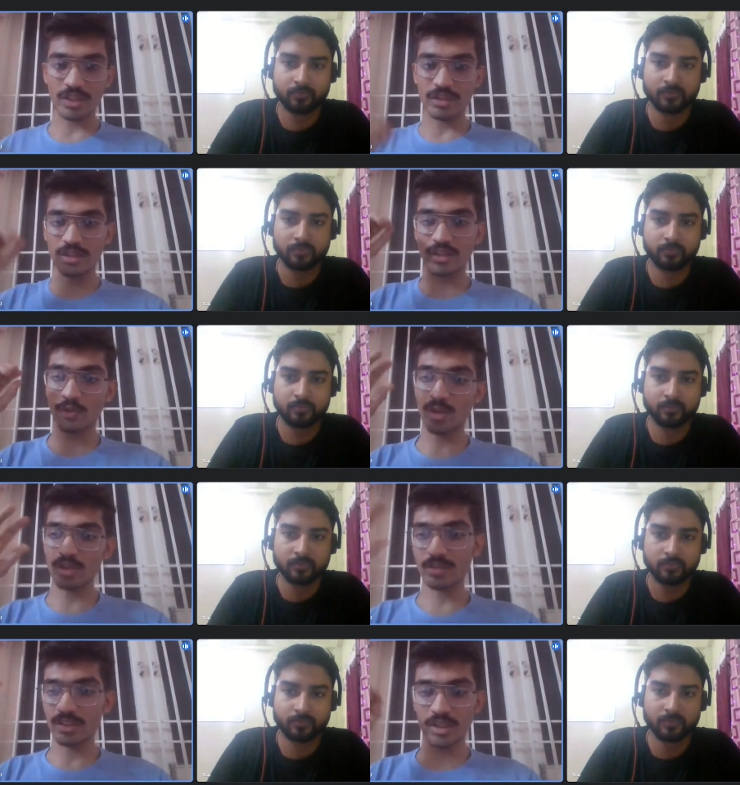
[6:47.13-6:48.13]
Speaker 1: in a
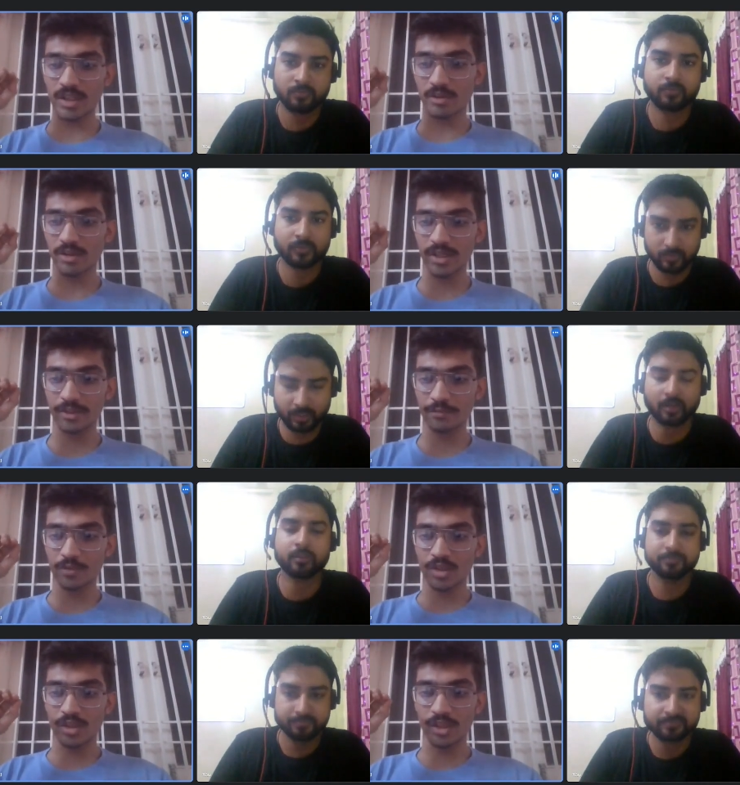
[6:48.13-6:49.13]
1200 level, right? Yeah.
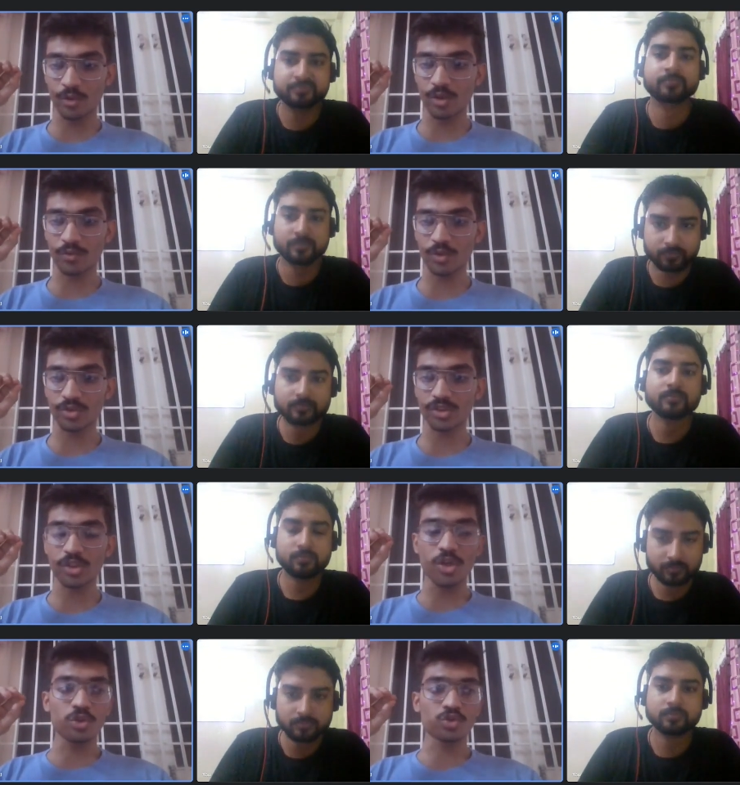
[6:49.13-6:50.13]
In Codeforces,
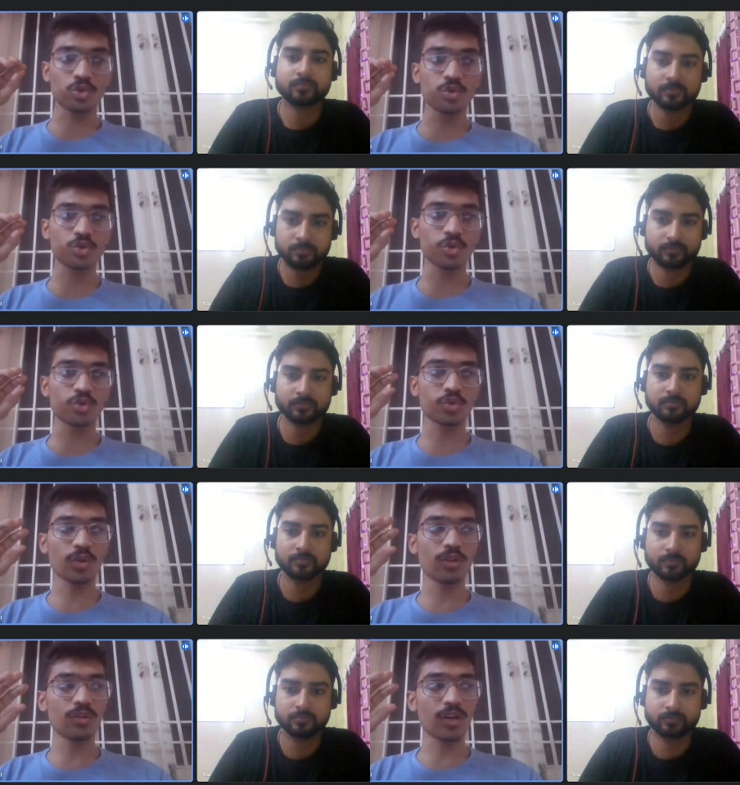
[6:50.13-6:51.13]
so you should
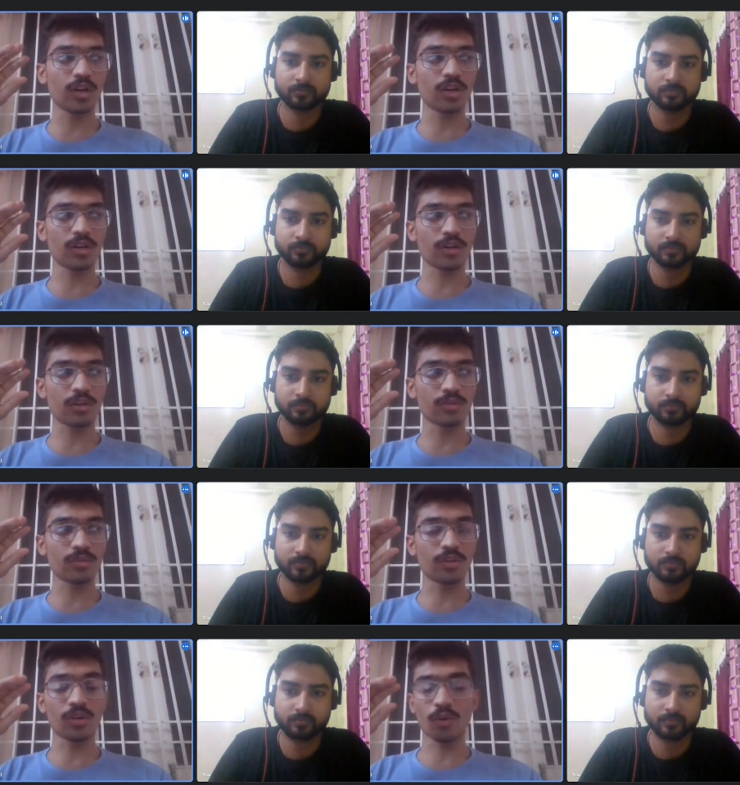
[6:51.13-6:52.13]
solve uh,
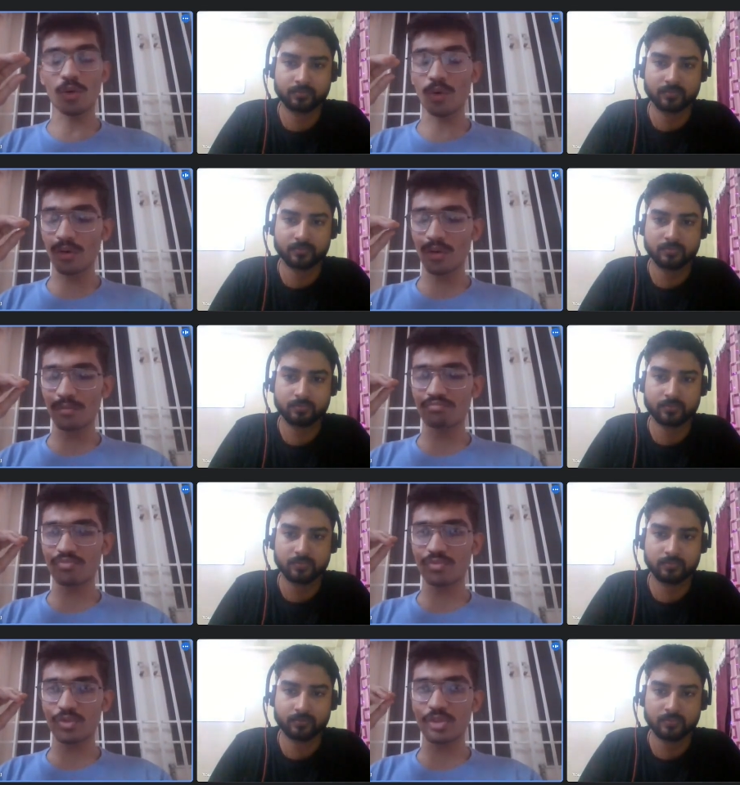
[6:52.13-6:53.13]
uh,
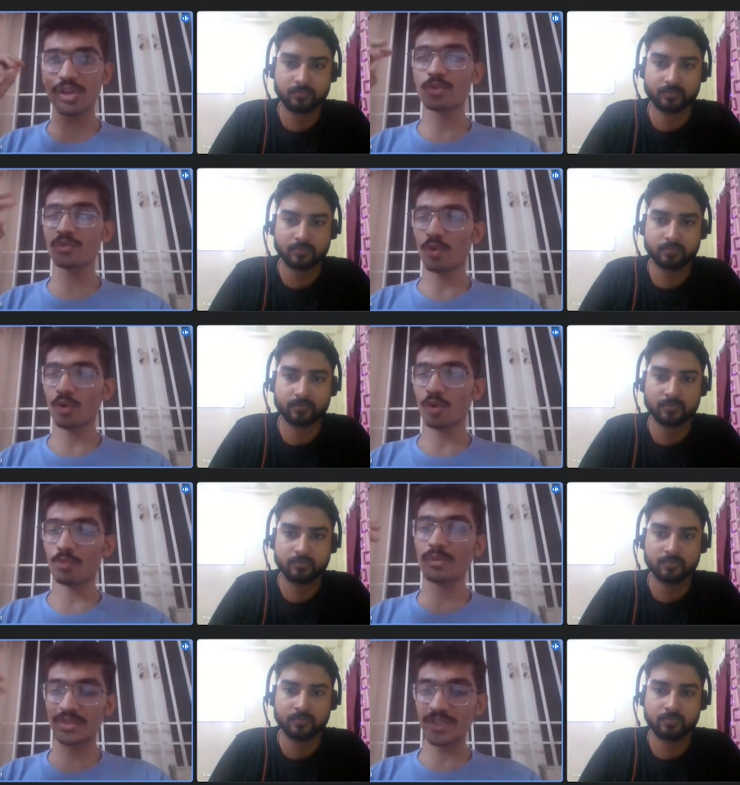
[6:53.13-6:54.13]
three to four
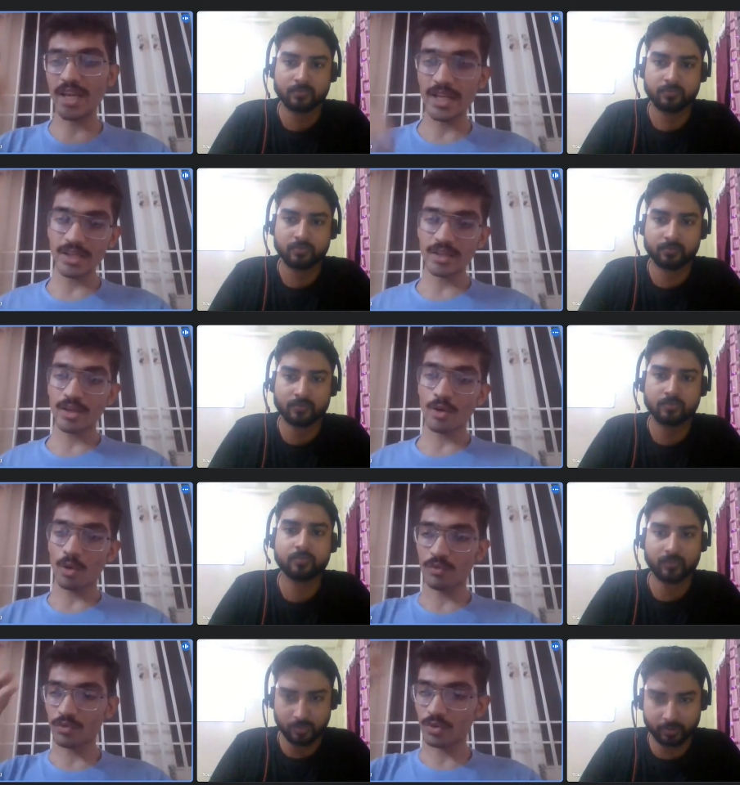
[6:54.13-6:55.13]
problems daily
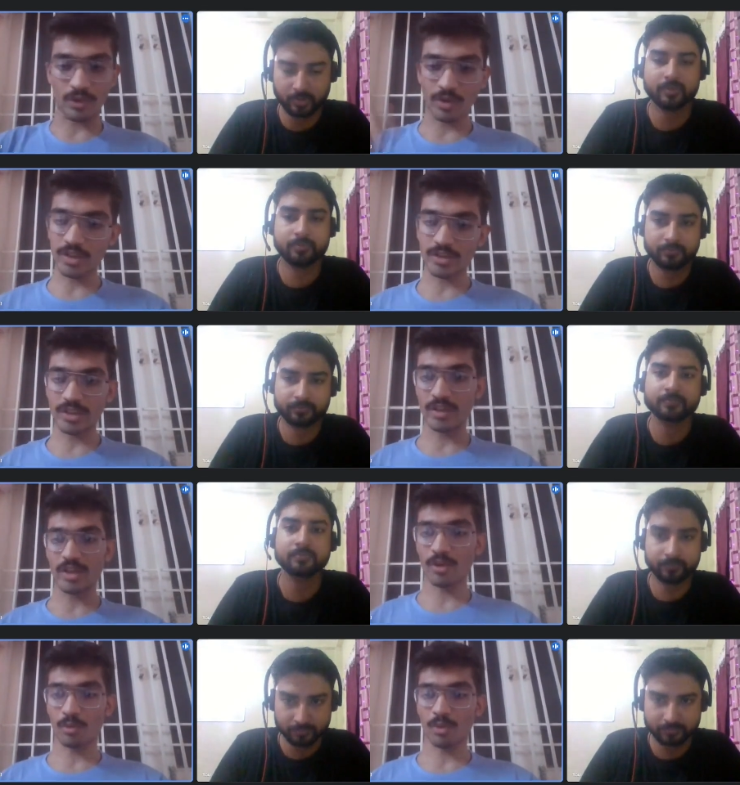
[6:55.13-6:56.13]
of okay. the
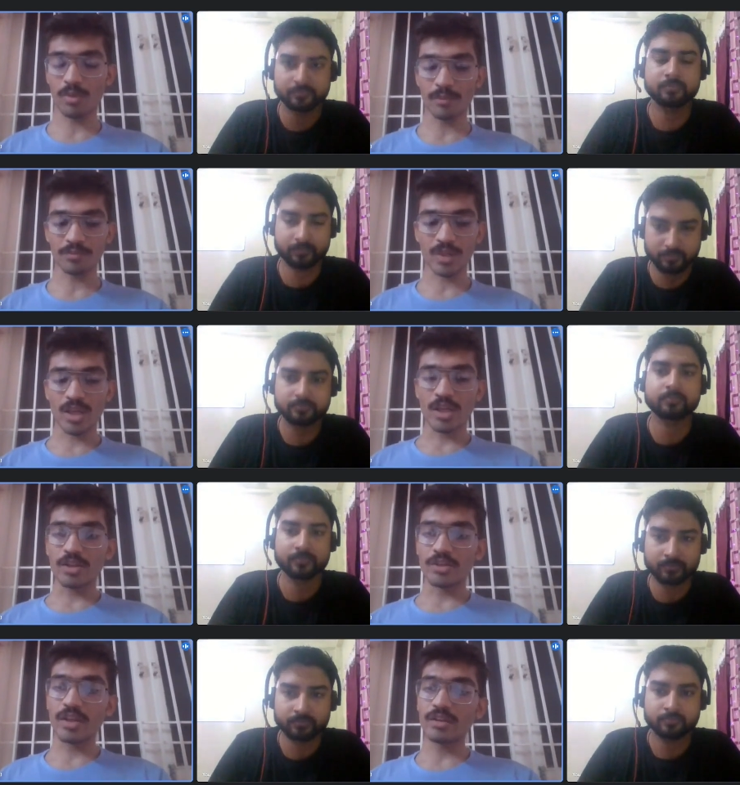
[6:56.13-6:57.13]
1200 level problem.
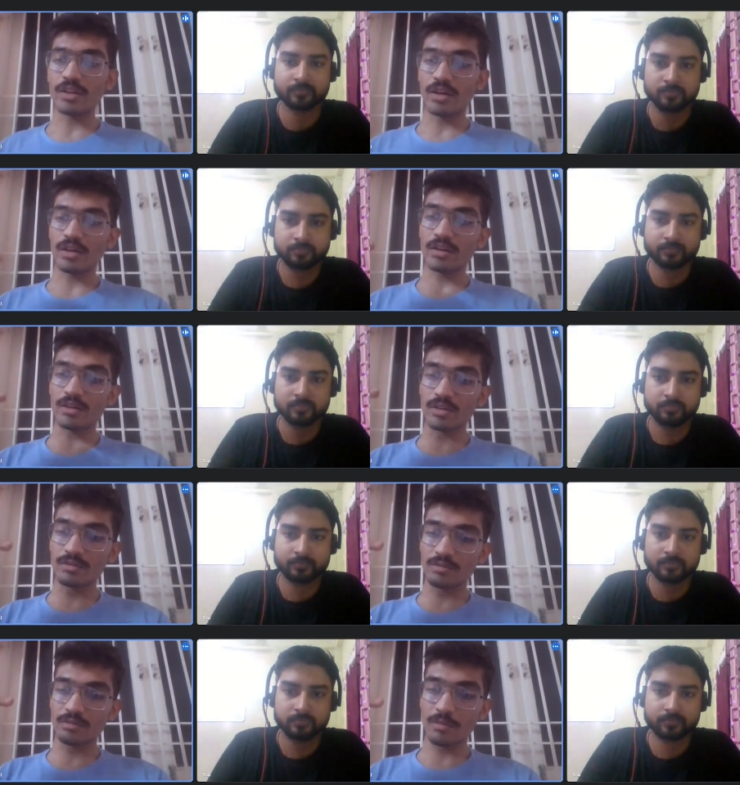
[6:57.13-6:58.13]
Then uh,
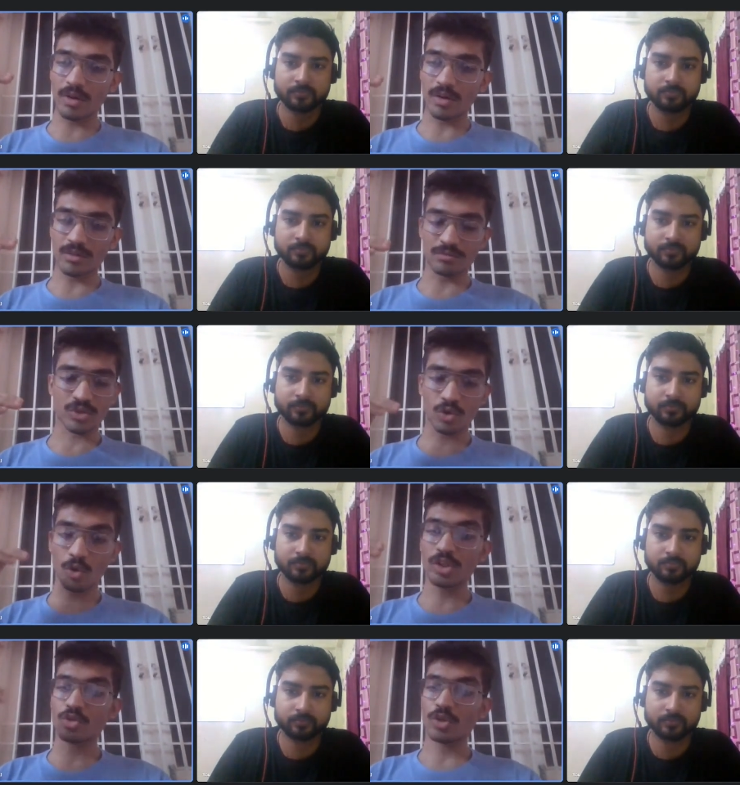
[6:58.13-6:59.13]

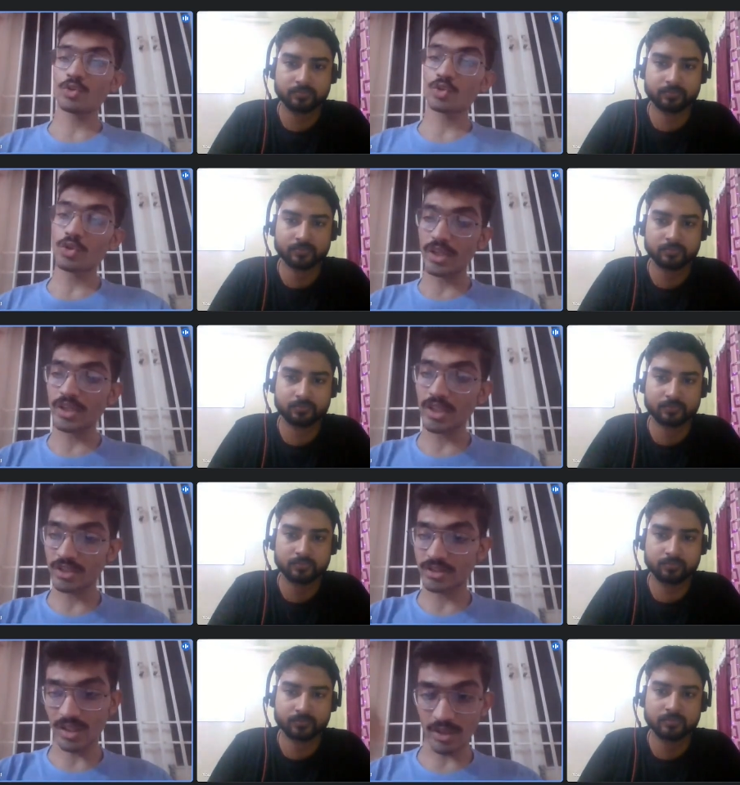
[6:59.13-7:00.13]
slowly, slowly you should
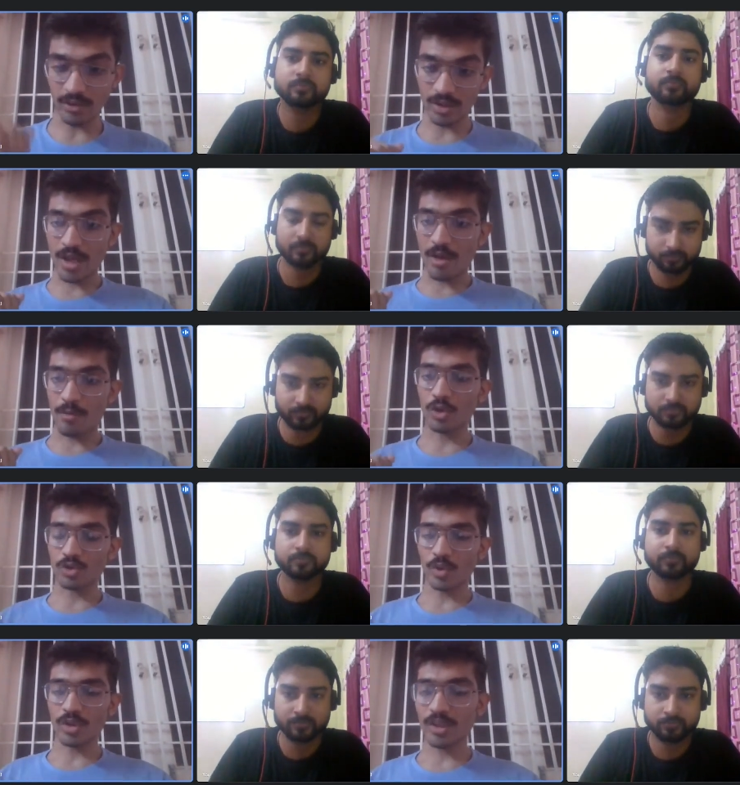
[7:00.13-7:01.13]
increase the level hmm. because what